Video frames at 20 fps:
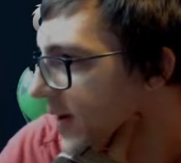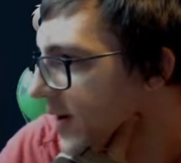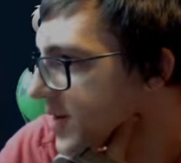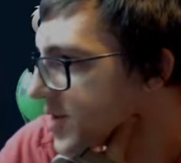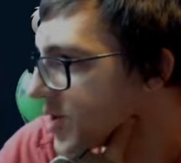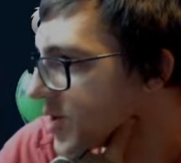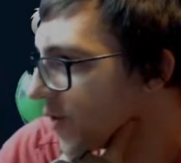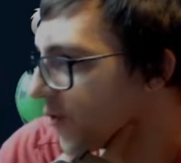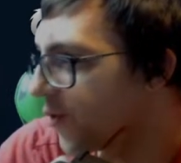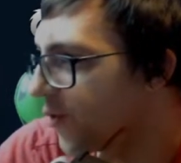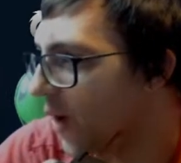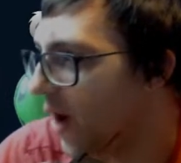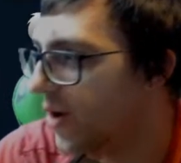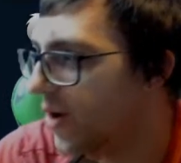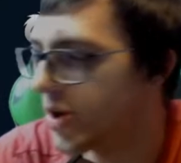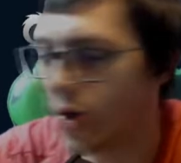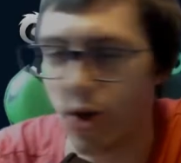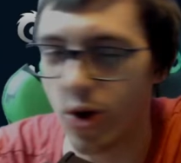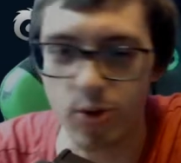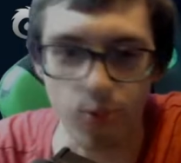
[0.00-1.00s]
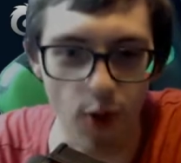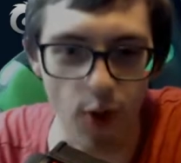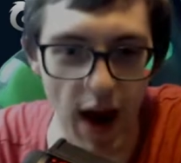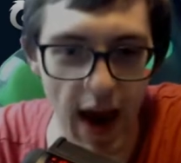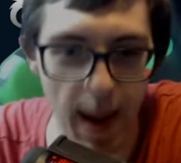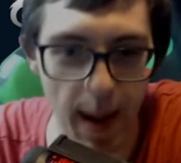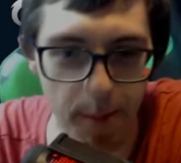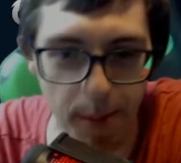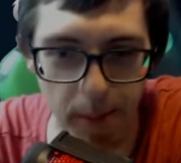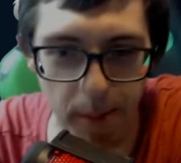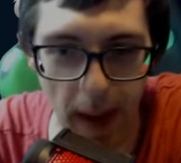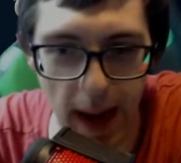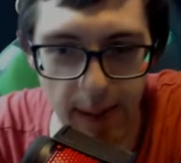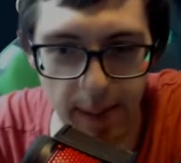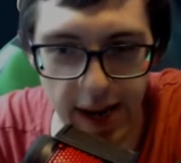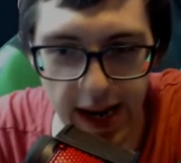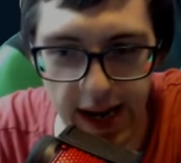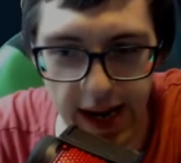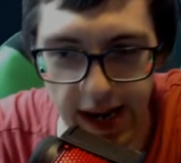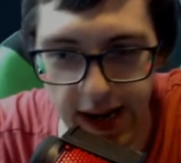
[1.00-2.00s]
So Freljord ramp,
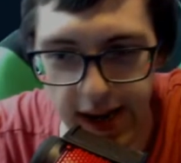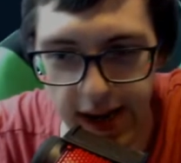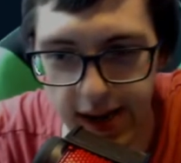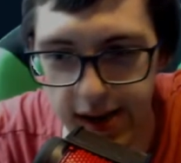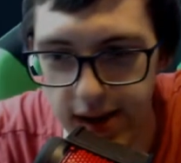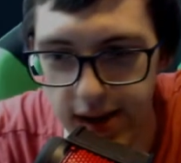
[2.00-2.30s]
baby.